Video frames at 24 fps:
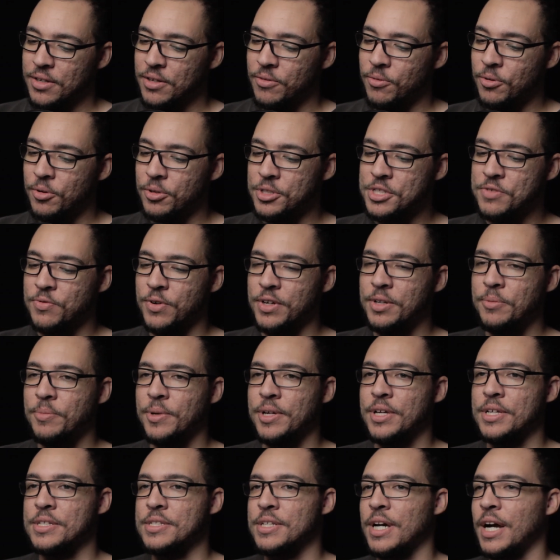Well, it's funny
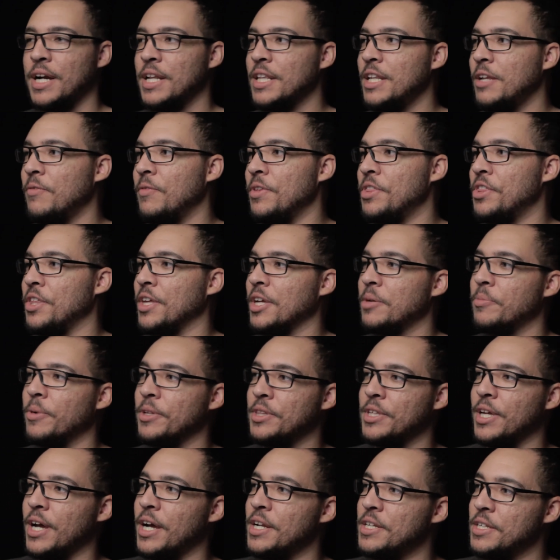because I didn't even think about
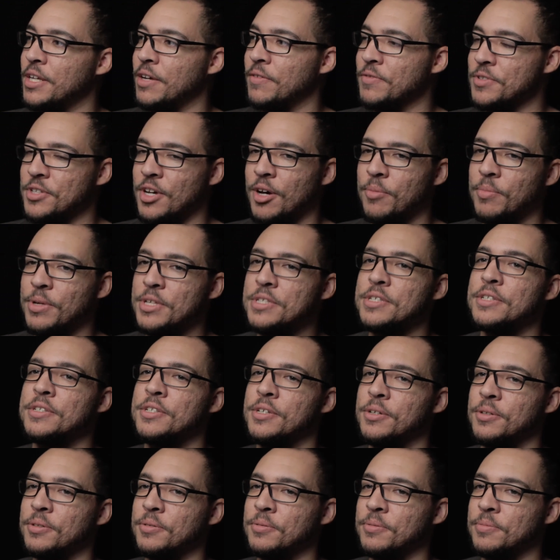the idea of zombies
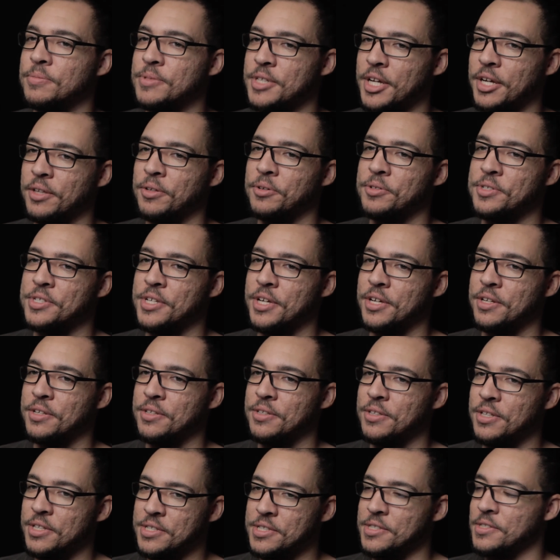until Taylor said
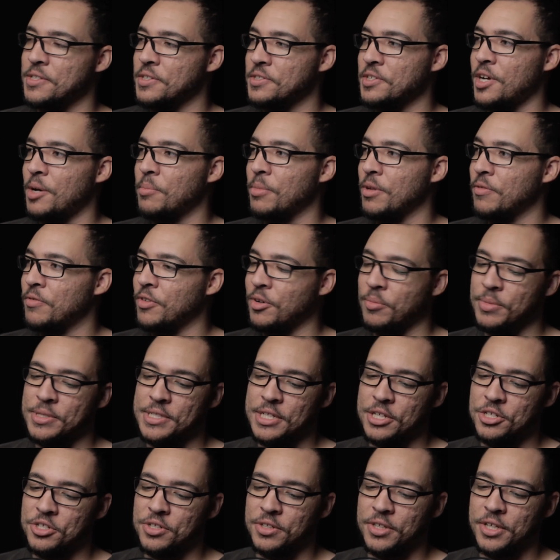this is a zombie film,
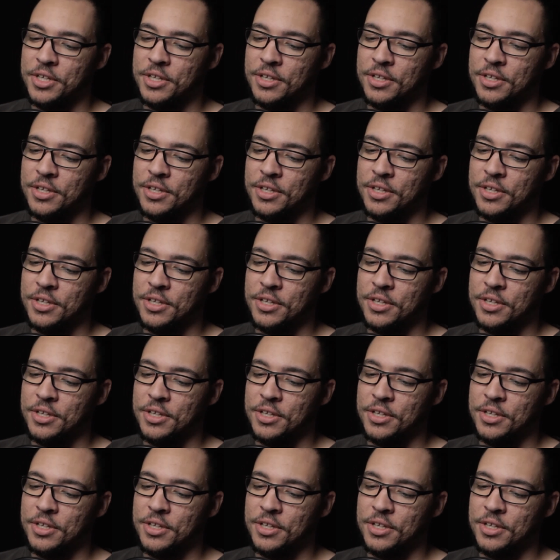essentially.